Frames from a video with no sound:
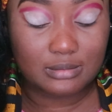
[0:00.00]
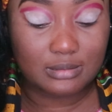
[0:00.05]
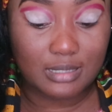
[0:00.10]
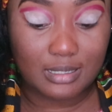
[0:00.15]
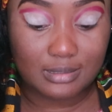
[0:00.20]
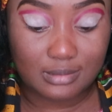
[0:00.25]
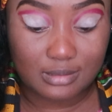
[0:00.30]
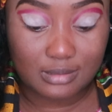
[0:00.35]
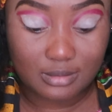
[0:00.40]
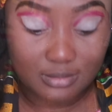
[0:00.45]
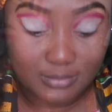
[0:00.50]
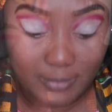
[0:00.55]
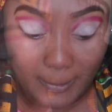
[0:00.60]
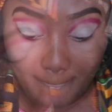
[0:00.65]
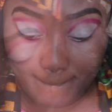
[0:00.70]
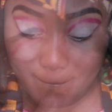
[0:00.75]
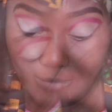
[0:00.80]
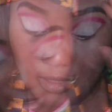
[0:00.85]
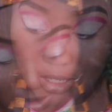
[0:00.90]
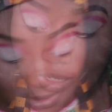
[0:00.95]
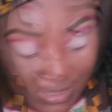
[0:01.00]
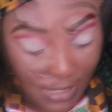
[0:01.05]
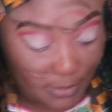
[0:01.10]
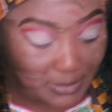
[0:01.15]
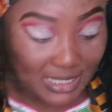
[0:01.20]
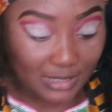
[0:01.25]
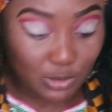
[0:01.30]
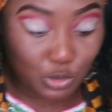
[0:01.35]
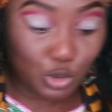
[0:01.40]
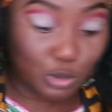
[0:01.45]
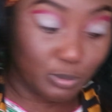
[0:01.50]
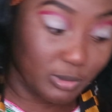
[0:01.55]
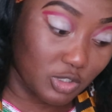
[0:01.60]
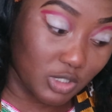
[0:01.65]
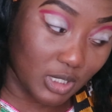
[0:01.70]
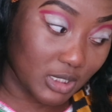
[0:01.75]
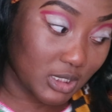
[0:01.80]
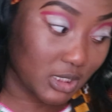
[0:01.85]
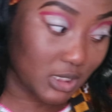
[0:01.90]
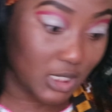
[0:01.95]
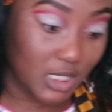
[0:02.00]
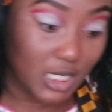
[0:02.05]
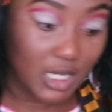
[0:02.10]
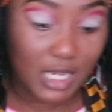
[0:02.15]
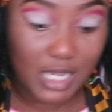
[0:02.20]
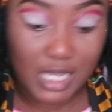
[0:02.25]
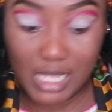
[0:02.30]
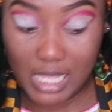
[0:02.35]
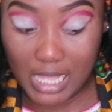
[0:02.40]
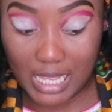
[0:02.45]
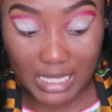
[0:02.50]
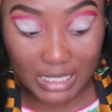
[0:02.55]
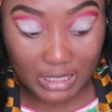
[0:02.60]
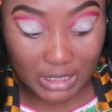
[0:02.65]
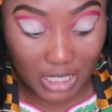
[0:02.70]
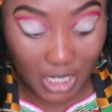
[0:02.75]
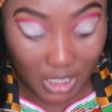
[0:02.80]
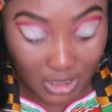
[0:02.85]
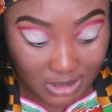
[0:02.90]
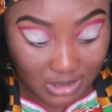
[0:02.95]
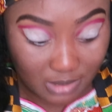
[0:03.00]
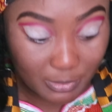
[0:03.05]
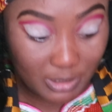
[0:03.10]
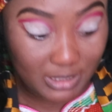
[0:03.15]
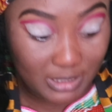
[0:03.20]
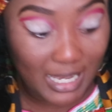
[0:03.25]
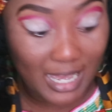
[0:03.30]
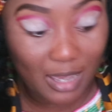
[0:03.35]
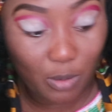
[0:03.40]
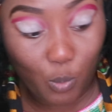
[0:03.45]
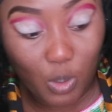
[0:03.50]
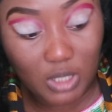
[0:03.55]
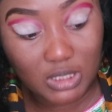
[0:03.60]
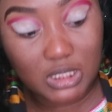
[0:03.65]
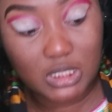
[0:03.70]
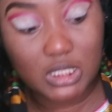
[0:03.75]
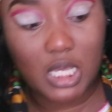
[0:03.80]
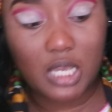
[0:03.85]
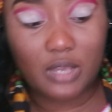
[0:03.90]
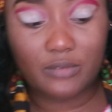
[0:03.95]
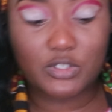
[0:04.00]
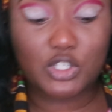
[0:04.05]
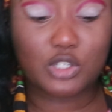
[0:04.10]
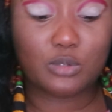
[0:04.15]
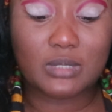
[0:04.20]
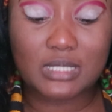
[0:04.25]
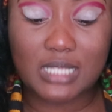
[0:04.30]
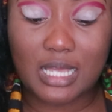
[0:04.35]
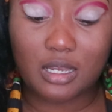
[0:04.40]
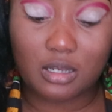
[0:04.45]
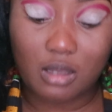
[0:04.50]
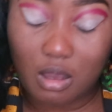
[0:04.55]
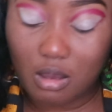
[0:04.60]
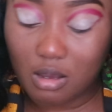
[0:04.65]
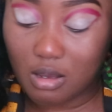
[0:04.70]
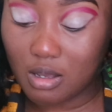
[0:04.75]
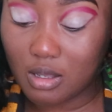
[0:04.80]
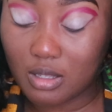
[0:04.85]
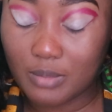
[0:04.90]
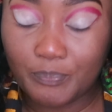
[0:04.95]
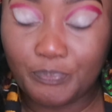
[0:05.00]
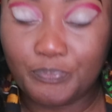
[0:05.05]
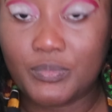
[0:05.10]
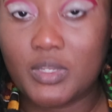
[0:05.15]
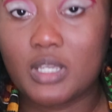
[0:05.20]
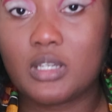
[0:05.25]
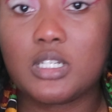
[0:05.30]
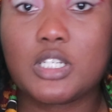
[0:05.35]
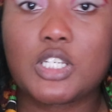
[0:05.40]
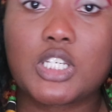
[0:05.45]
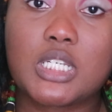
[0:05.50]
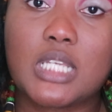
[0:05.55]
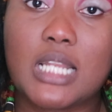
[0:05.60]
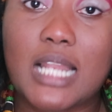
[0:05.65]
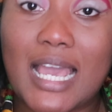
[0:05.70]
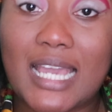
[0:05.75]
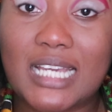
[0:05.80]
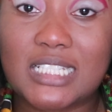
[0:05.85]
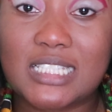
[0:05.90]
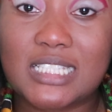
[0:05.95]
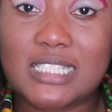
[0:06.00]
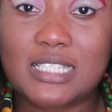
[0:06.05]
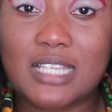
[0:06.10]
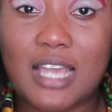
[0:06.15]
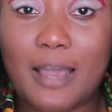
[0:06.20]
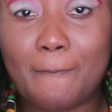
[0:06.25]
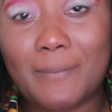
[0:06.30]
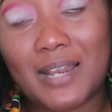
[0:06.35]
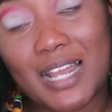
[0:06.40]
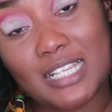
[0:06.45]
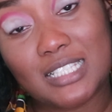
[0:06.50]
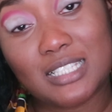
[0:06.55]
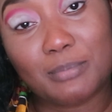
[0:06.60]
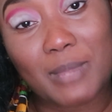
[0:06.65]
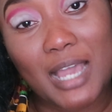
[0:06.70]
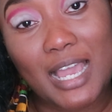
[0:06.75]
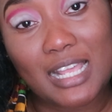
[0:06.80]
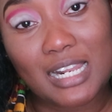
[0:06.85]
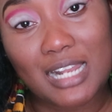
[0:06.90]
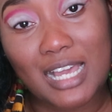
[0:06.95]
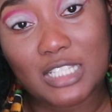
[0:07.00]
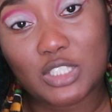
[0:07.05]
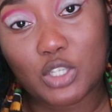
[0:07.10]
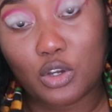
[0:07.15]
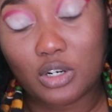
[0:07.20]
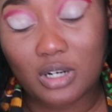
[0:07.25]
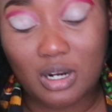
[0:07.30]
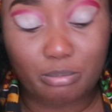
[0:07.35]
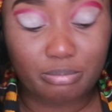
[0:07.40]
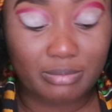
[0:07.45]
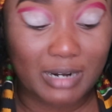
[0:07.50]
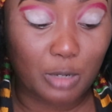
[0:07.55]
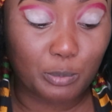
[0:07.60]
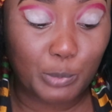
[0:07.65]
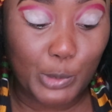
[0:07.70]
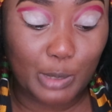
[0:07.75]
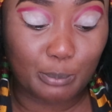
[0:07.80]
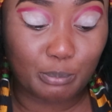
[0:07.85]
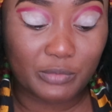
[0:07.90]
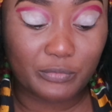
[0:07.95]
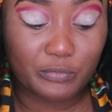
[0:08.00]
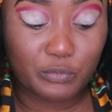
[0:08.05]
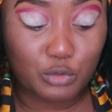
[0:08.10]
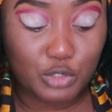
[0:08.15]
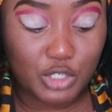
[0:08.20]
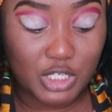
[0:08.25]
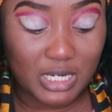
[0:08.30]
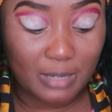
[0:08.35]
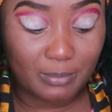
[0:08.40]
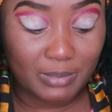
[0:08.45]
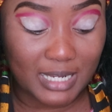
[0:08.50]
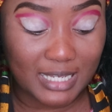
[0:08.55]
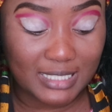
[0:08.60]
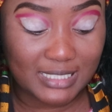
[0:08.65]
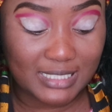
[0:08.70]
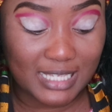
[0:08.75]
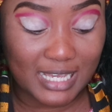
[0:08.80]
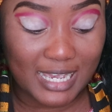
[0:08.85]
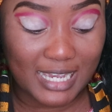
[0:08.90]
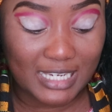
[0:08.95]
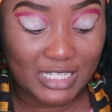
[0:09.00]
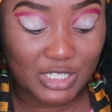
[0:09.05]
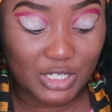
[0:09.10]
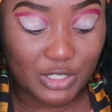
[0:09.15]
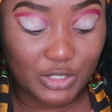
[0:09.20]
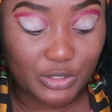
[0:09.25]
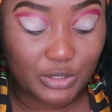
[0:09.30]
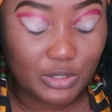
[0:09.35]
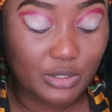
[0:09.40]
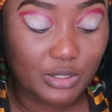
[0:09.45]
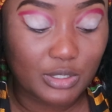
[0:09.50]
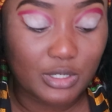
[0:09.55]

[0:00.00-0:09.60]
Does it? Actually, whilst I was at Superdrug, a customer that I once served, she was like, oh, she likes to apply some highlighter on her brow bone before she applies her eyeshadow.